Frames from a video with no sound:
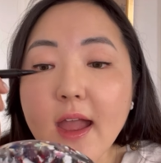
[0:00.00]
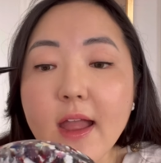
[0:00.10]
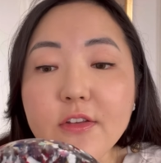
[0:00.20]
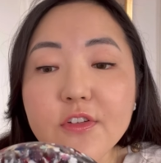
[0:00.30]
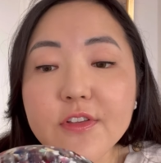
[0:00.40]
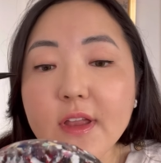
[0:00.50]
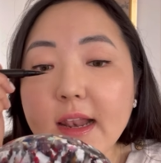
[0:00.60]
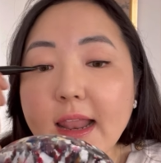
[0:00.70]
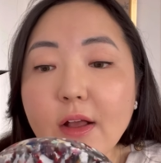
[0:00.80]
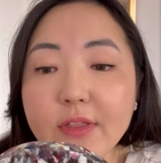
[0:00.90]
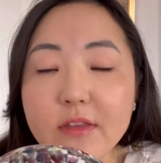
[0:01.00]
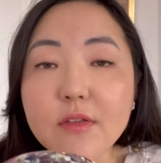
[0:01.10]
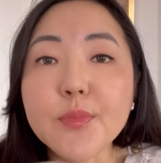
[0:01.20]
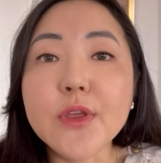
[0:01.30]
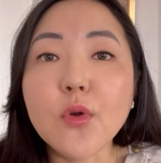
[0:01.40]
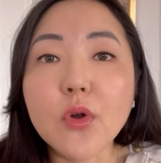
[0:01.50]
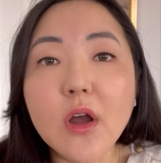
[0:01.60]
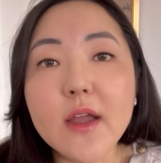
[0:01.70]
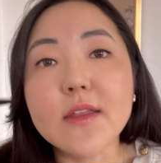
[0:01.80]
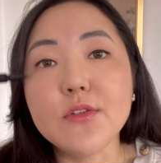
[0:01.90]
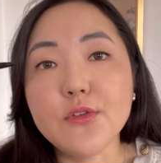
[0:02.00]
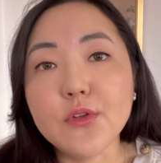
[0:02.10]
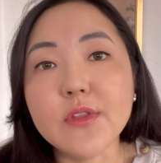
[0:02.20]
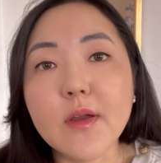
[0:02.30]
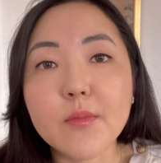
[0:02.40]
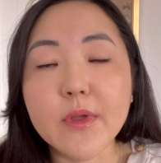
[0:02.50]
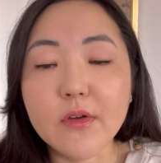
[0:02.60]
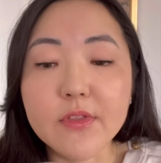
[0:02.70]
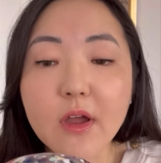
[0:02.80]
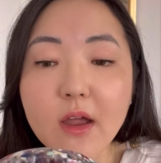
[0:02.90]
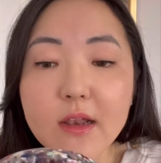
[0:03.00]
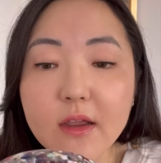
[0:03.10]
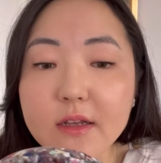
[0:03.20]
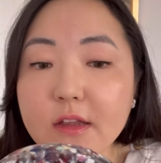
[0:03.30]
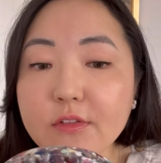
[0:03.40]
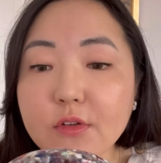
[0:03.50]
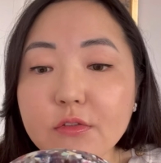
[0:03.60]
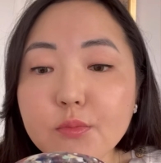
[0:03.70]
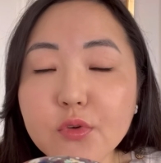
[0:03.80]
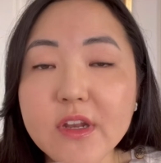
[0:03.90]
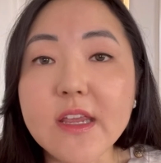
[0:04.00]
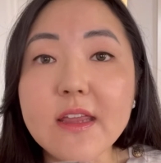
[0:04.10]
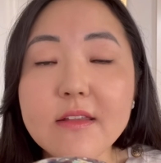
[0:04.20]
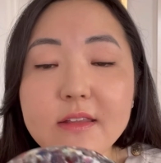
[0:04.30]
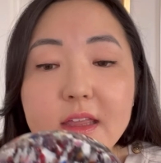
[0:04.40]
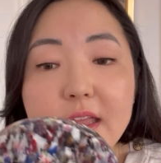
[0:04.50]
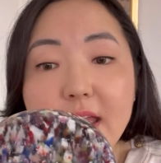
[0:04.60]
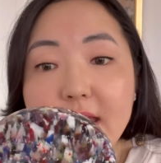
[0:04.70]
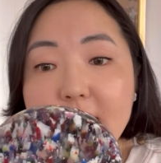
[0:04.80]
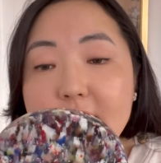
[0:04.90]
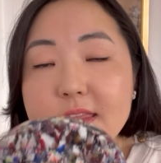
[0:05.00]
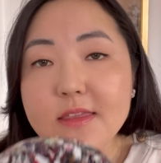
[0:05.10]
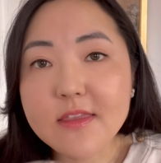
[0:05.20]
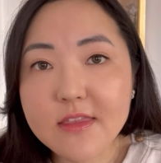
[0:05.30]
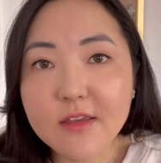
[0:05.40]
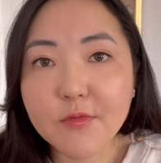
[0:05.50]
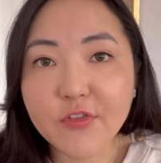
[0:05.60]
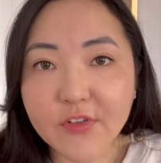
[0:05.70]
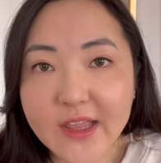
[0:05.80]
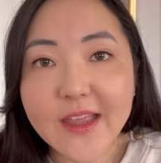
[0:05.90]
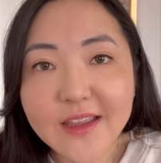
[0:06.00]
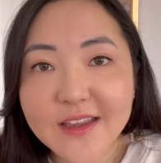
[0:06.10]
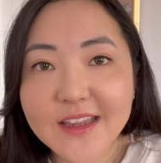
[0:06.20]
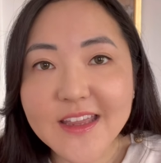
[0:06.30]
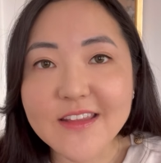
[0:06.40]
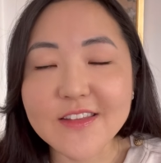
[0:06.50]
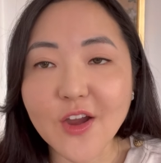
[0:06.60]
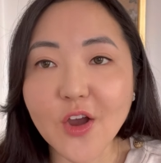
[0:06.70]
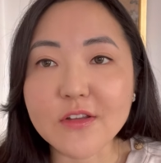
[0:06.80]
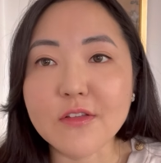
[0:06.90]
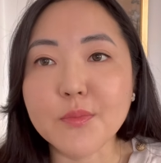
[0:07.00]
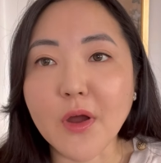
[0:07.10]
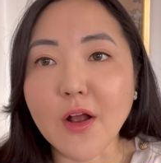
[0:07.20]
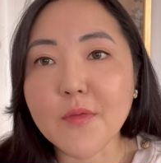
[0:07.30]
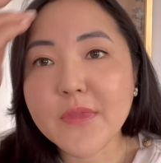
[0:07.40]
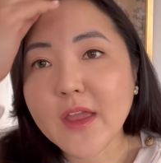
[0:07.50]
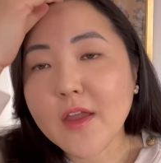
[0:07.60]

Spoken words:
and just allow that to be your guide to do that bit of the eyeliner. So it's pretty easy. The flick is the hardest part,